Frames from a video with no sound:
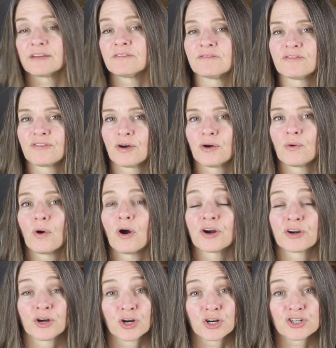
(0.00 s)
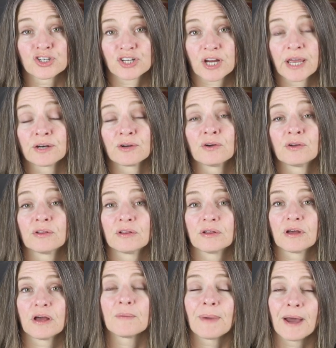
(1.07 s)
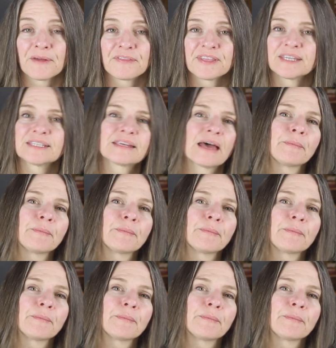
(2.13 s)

info on her channel about this.